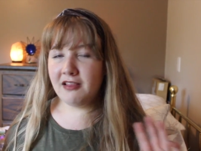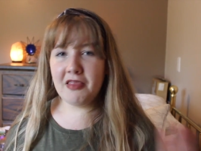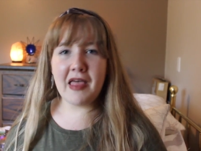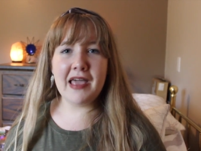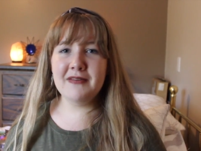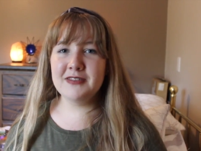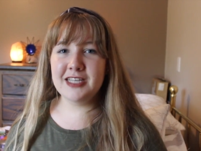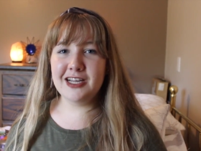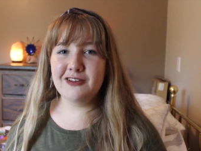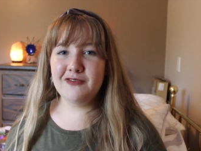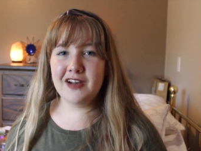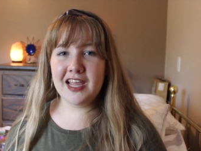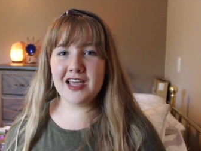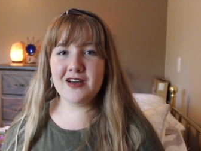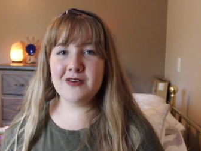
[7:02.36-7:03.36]
lifestyle
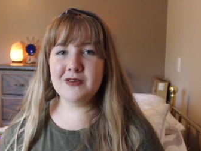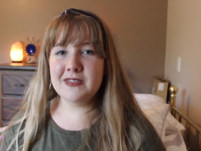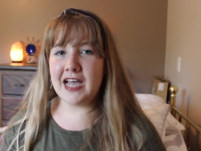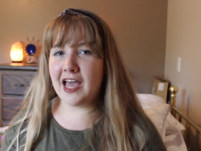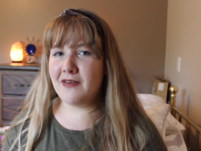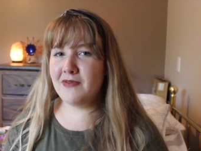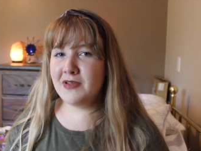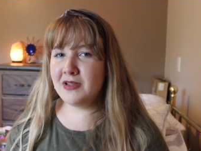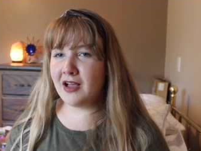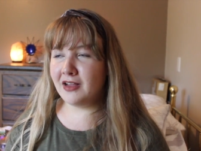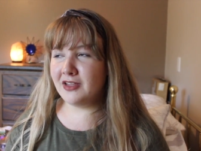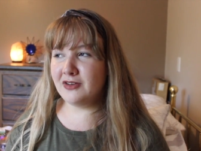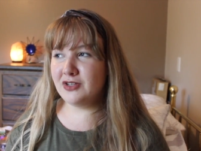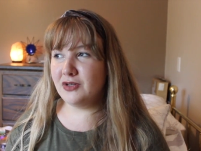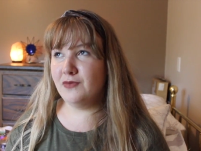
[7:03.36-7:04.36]
videos. I've been
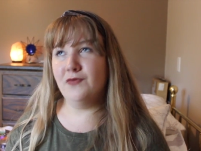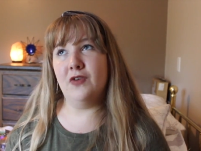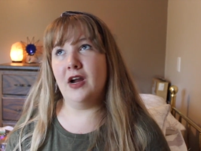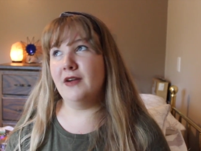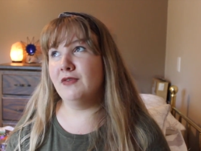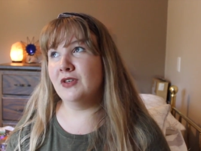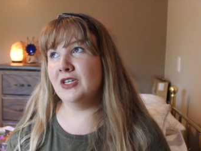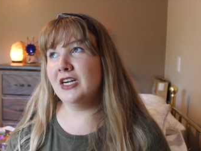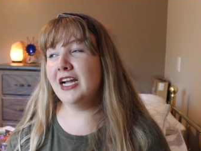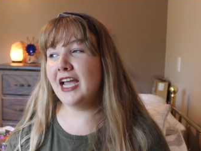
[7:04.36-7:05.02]
on YouTube forever